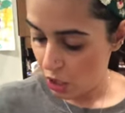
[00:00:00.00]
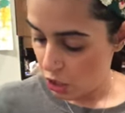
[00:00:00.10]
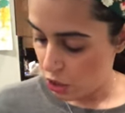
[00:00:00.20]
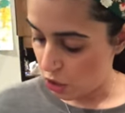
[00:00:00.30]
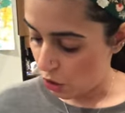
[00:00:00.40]

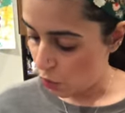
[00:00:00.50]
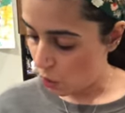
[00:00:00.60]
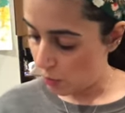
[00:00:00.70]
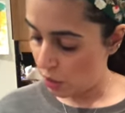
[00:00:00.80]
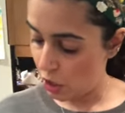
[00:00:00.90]
So what
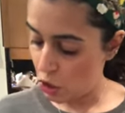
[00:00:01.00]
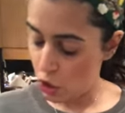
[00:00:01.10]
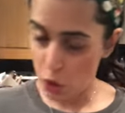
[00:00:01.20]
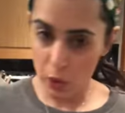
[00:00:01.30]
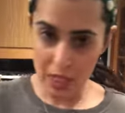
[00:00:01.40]
I'm going to
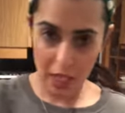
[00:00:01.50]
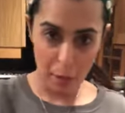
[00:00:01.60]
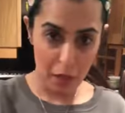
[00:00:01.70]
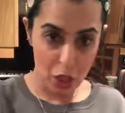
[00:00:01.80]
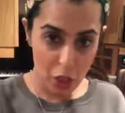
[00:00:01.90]
do is get
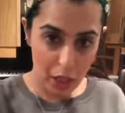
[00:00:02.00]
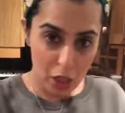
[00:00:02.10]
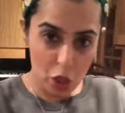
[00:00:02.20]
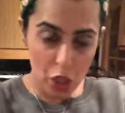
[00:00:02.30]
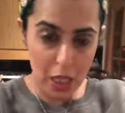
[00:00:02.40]
my cheddar
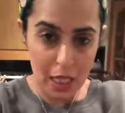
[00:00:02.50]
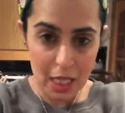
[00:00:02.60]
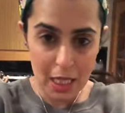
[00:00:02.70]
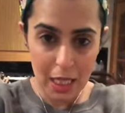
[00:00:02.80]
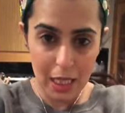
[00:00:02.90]

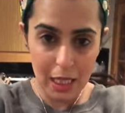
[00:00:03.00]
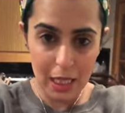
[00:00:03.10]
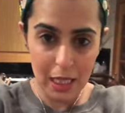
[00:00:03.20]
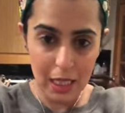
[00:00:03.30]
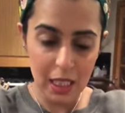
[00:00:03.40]
cheese
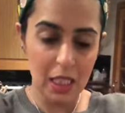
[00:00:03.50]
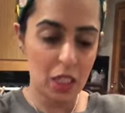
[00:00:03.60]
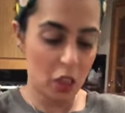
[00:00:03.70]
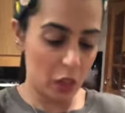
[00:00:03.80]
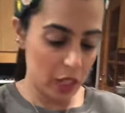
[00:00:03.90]

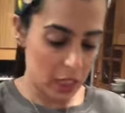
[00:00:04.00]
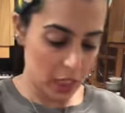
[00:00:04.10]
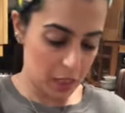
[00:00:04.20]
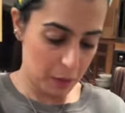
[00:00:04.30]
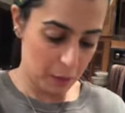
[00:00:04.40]
grated